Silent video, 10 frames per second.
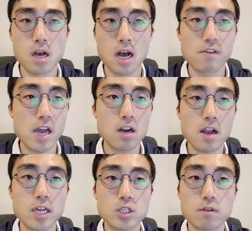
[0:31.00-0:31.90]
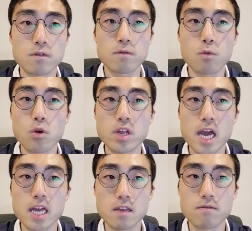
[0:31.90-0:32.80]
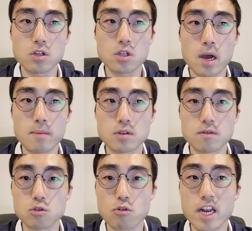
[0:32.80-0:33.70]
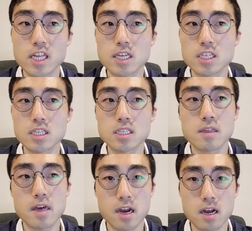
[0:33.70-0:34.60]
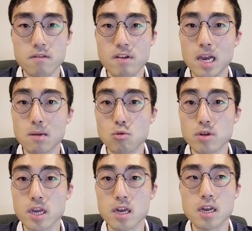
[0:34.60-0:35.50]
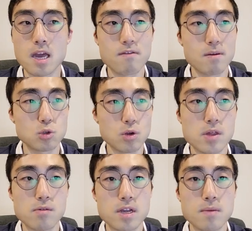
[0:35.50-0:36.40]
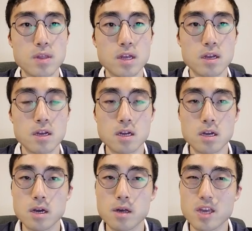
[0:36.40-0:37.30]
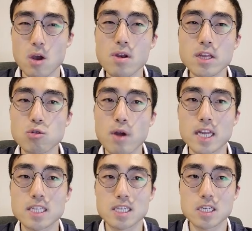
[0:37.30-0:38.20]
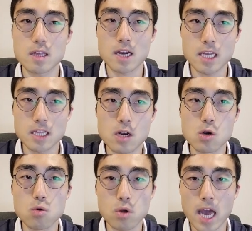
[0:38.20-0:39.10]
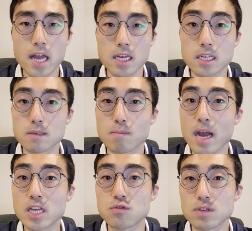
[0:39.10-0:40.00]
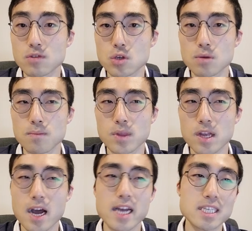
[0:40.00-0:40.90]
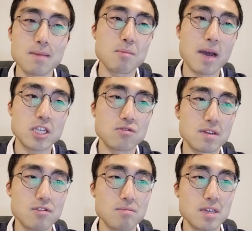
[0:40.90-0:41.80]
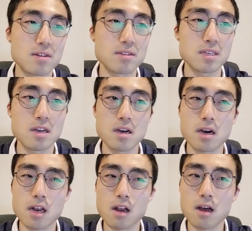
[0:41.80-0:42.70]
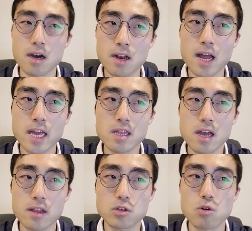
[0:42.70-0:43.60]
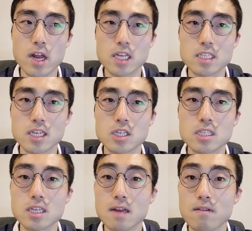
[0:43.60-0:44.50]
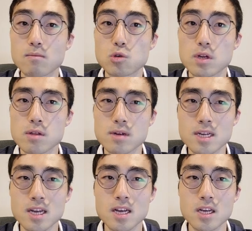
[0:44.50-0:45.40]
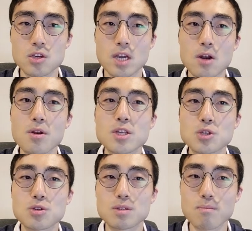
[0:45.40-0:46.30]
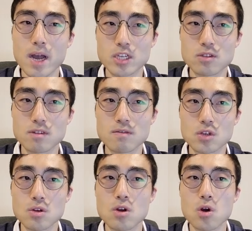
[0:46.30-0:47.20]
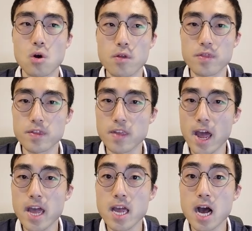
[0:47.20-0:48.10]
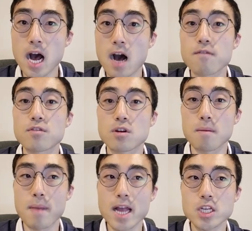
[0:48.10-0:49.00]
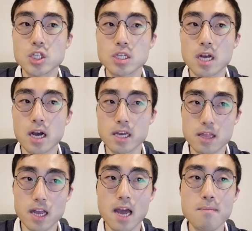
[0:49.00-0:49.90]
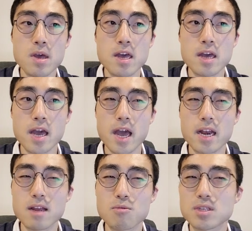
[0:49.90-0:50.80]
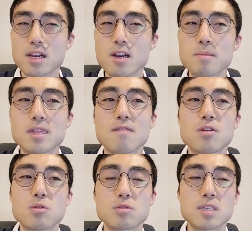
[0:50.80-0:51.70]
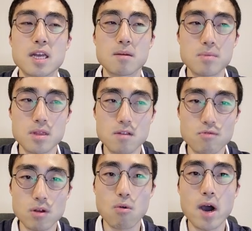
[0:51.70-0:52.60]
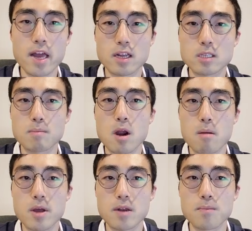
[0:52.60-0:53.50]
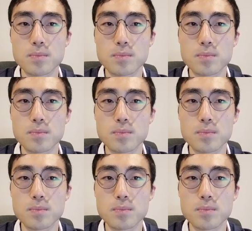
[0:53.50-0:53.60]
I've analyzed 48 different types of training sessions that are available in FM23. The only training session that I didn't look at is match review. I skipped match review because unlike the other training sessions in FM23, you can only choose match review on the day after a match in the game, and it was a little bit difficult to set up the required experiment.